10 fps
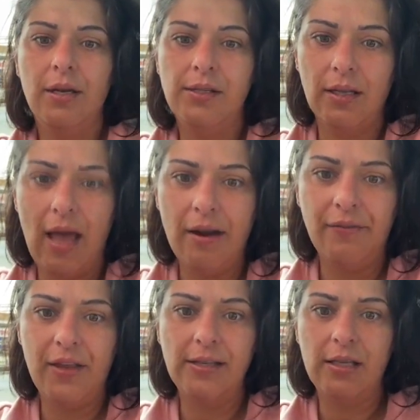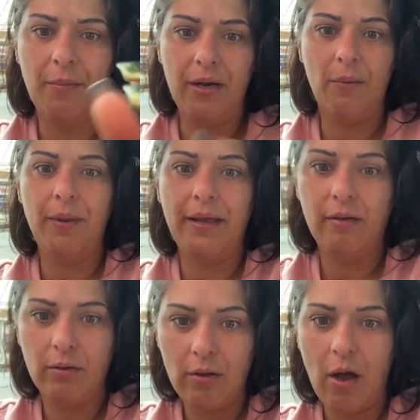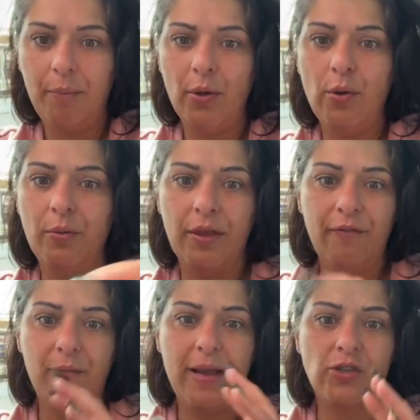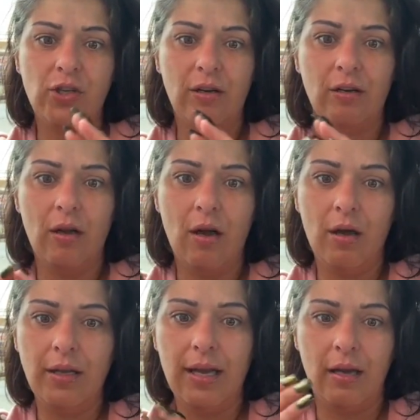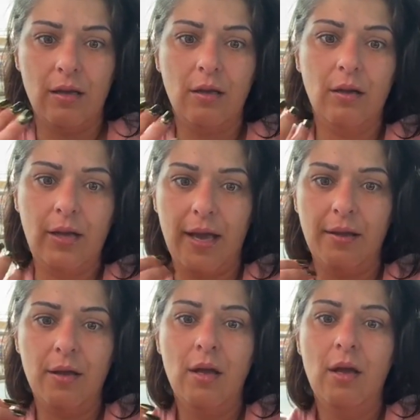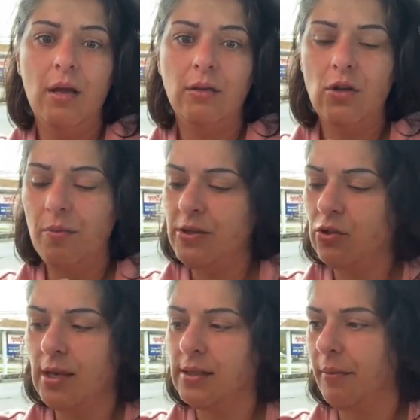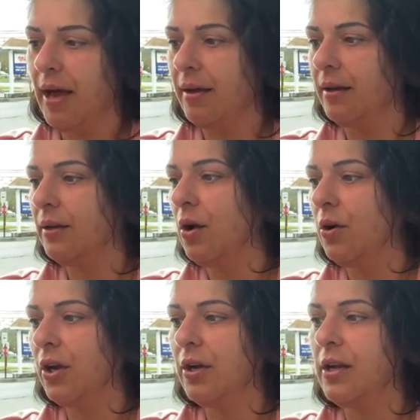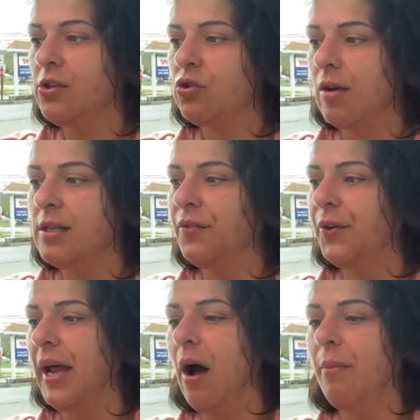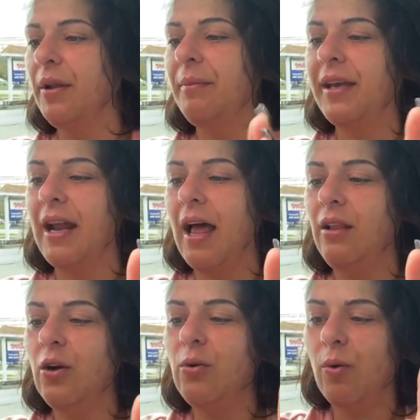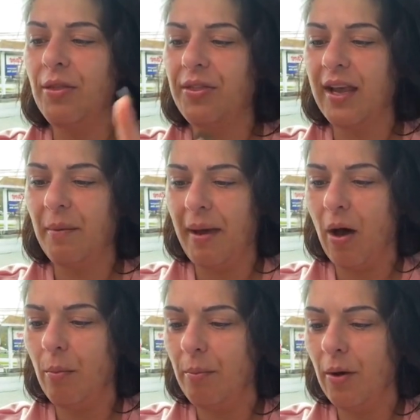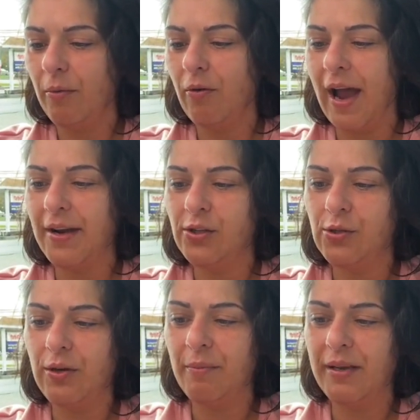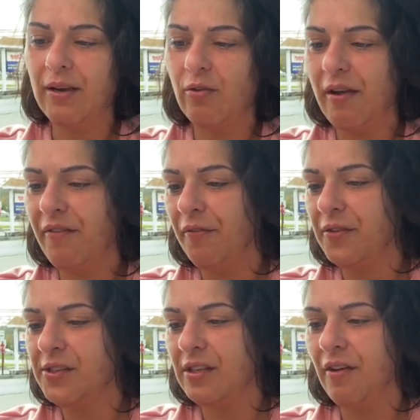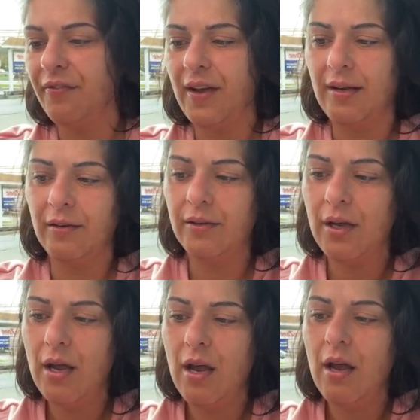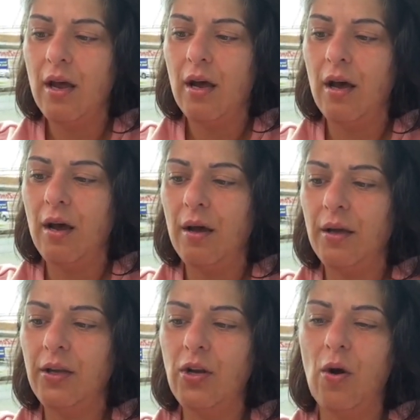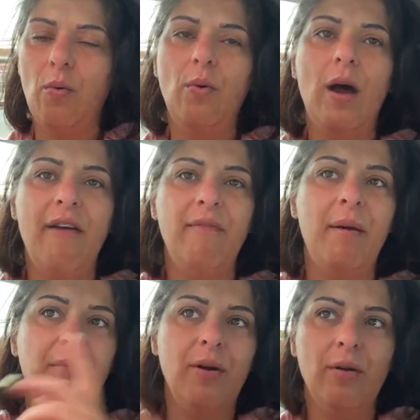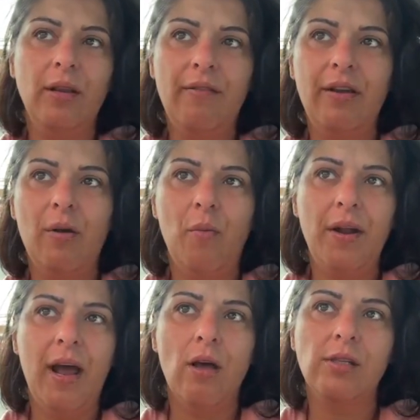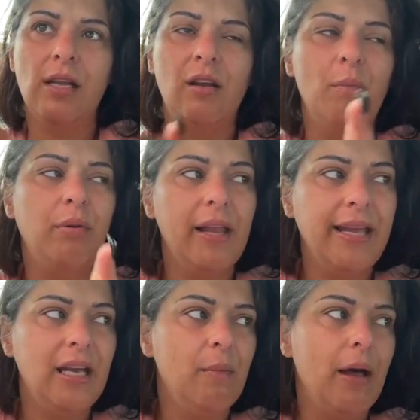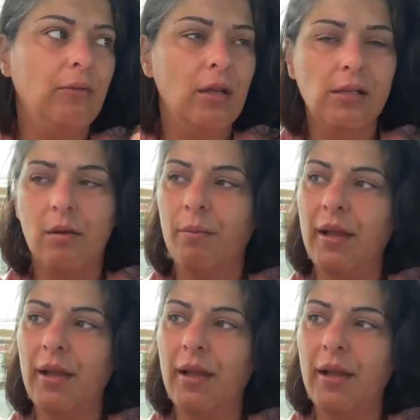There's a lot of things coming up, like uploaded with information. Yeah, okay. Don't be stressed about it. You know, it's stressful now, but I learned one thing about gratitude and being grateful for stuff. And, you know, I remember living in one house and complaining about this,